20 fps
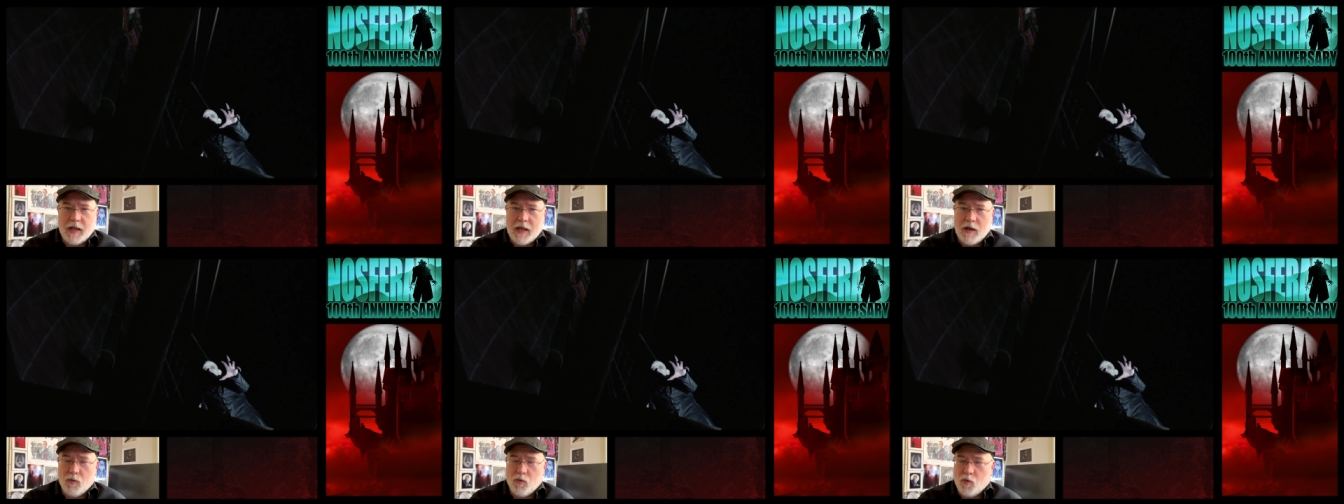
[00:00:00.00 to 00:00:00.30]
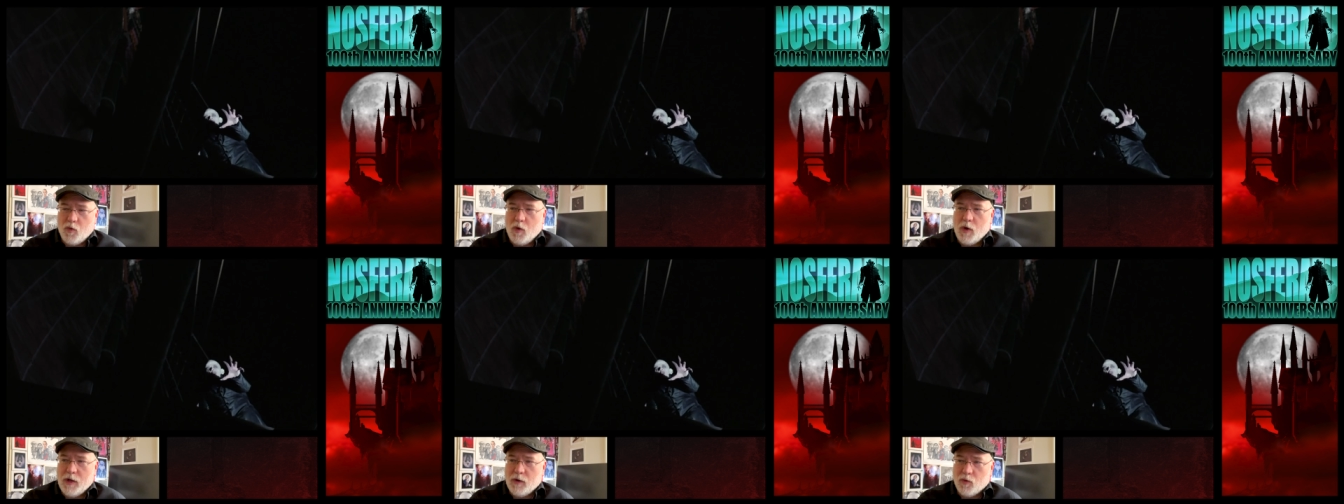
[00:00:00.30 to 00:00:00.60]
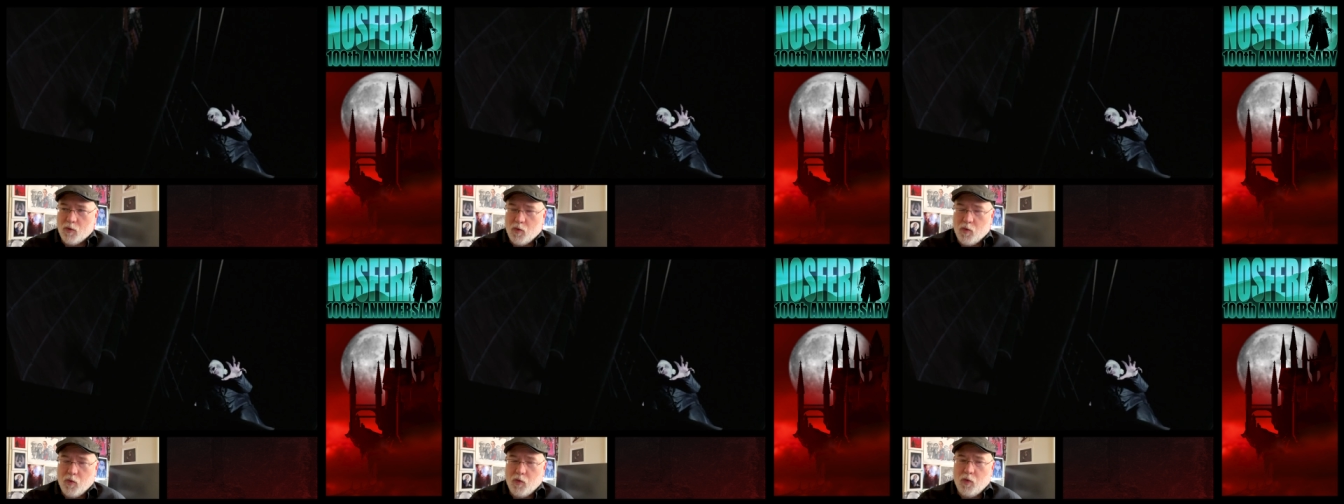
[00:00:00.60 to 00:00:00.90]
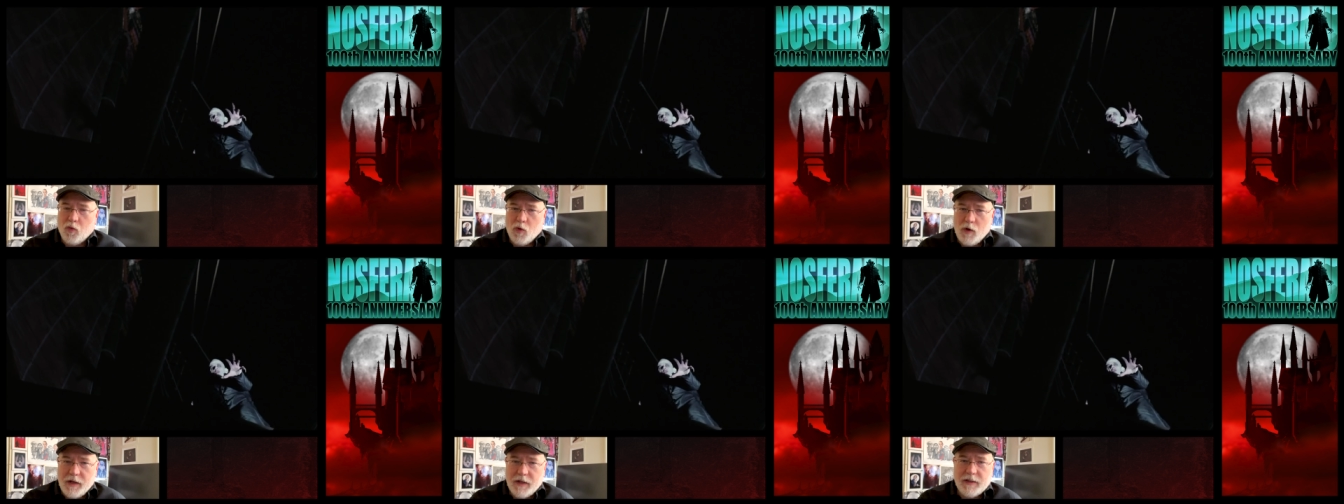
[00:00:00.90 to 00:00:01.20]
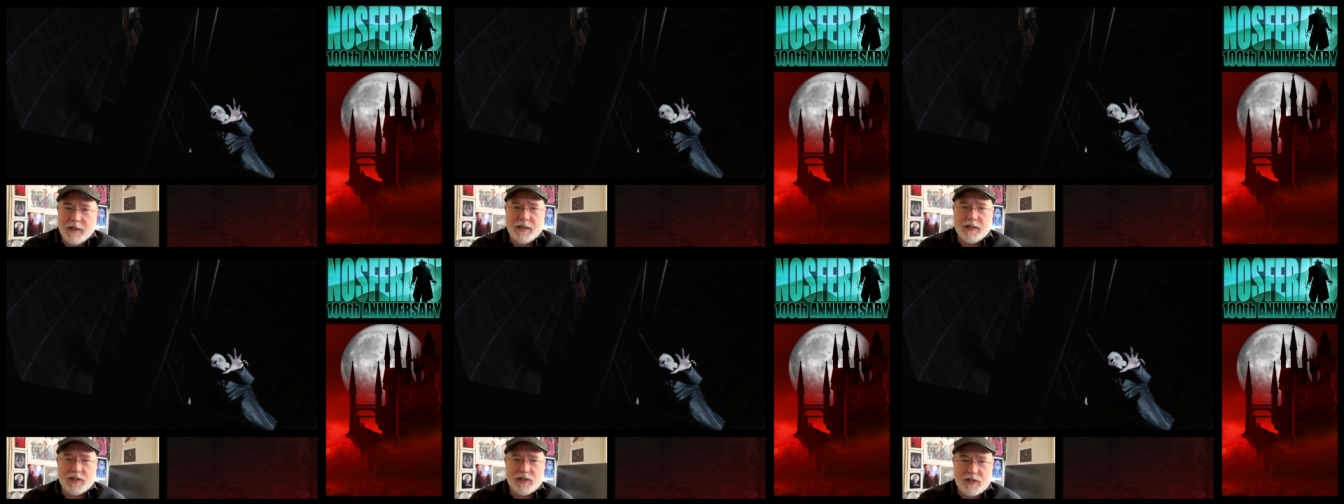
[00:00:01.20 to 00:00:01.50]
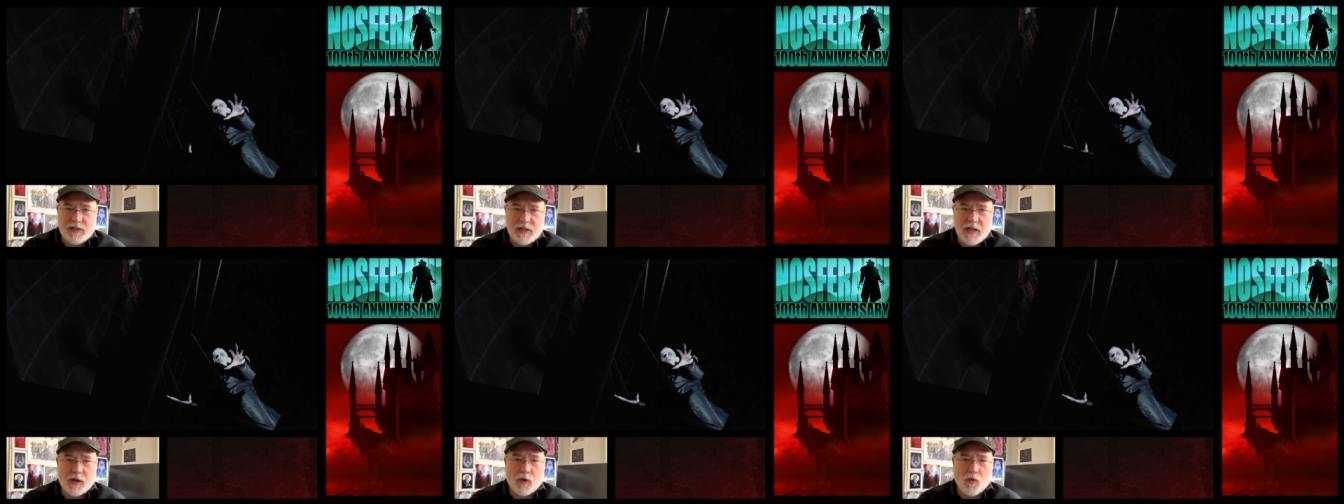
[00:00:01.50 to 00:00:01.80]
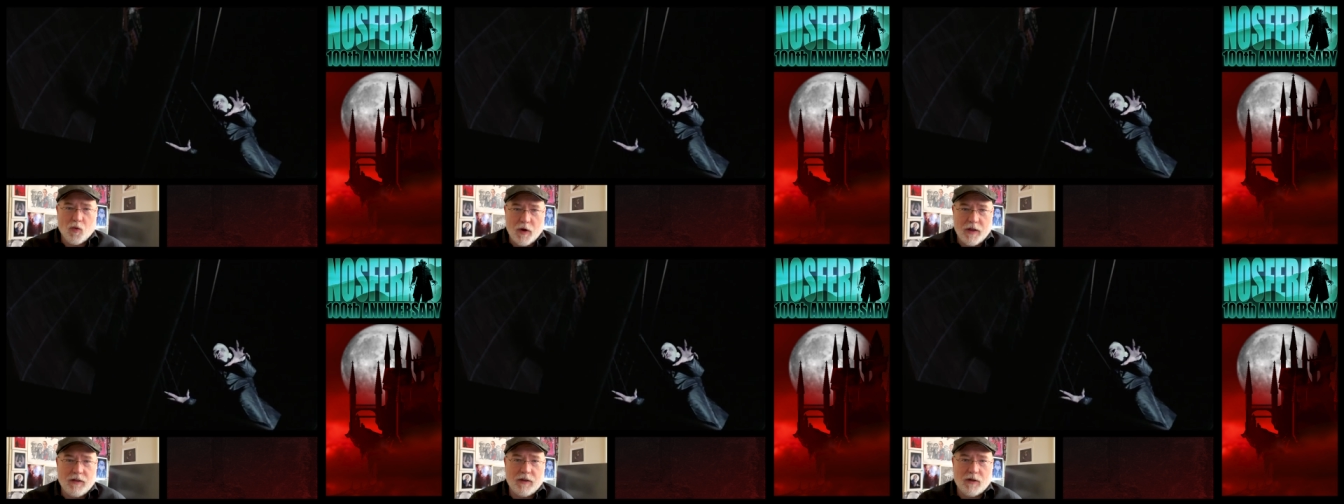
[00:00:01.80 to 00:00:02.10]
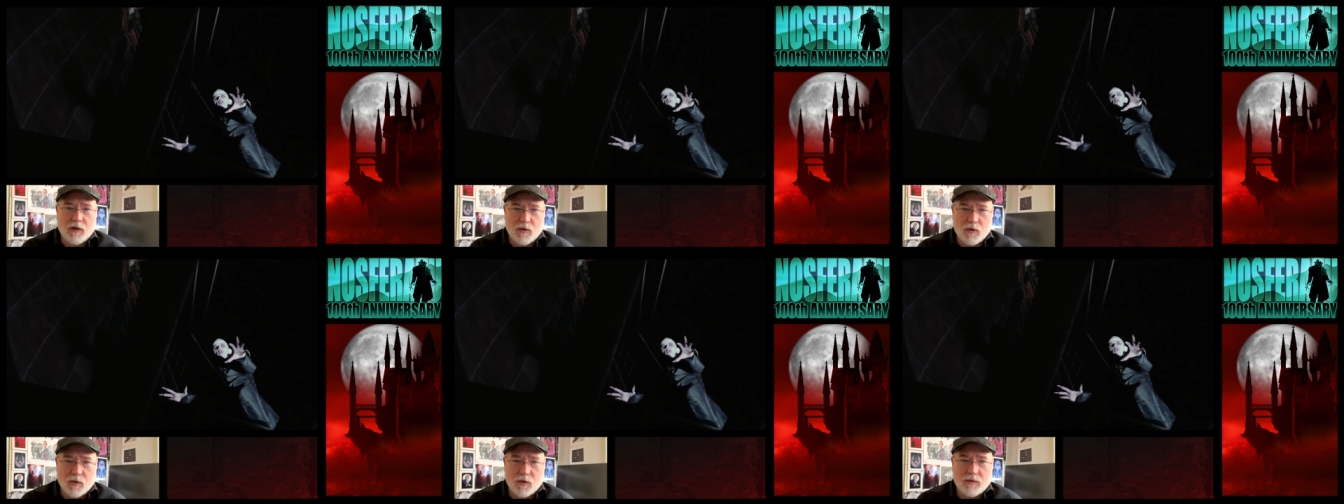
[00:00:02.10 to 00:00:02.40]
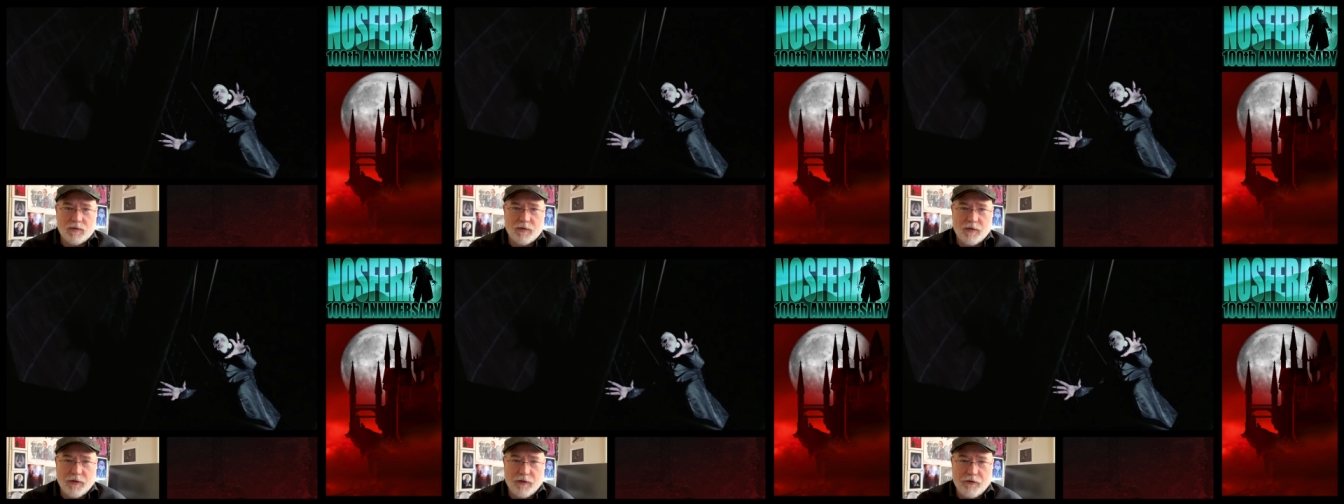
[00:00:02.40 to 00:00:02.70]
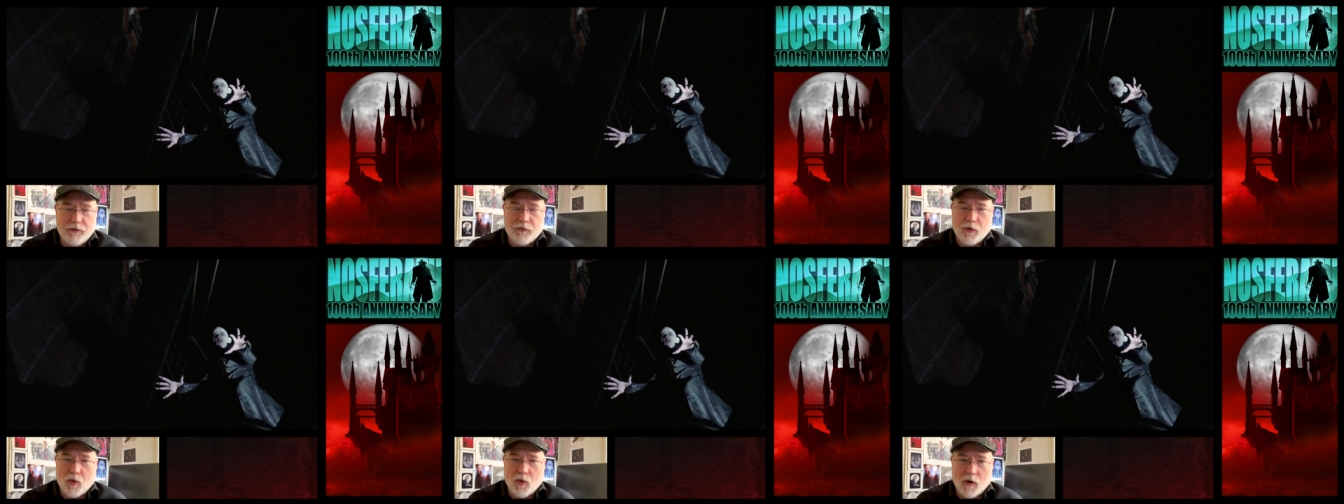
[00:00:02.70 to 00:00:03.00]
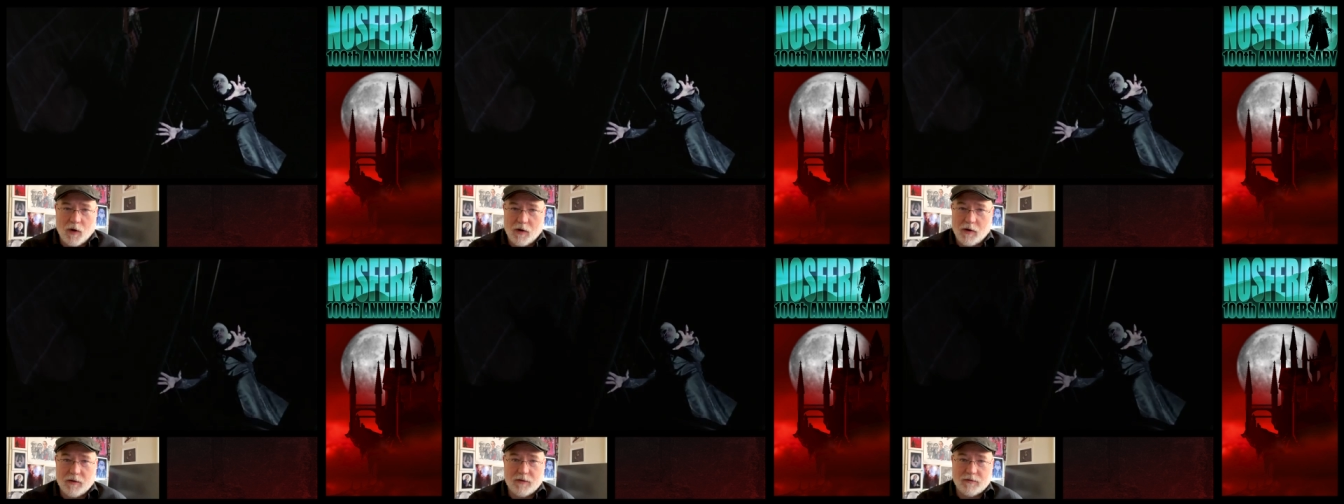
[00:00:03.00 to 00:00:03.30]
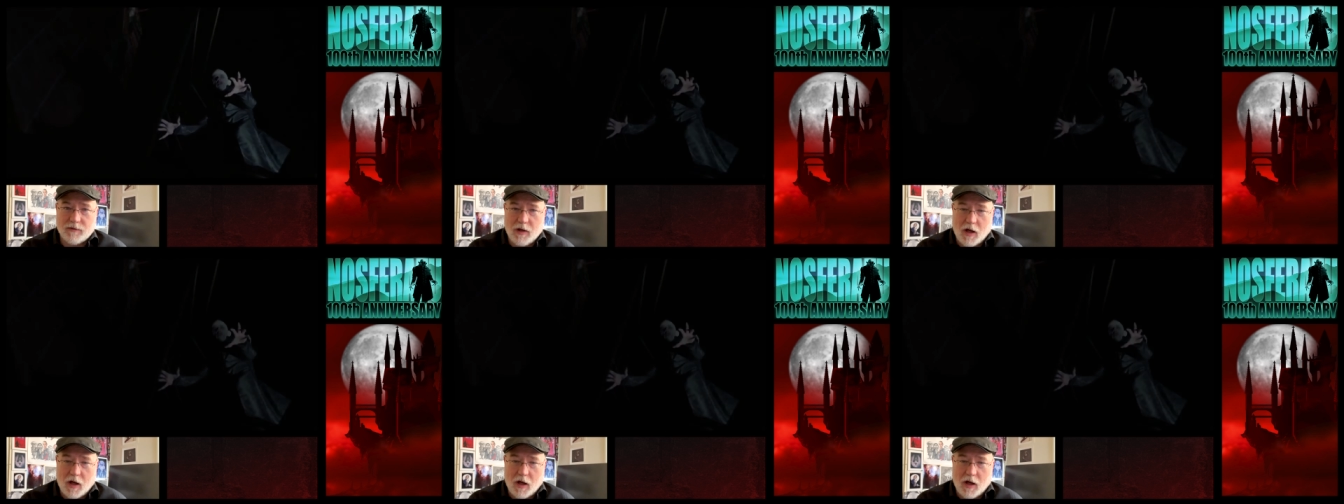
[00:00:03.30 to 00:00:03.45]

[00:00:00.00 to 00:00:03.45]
it will really stick with you for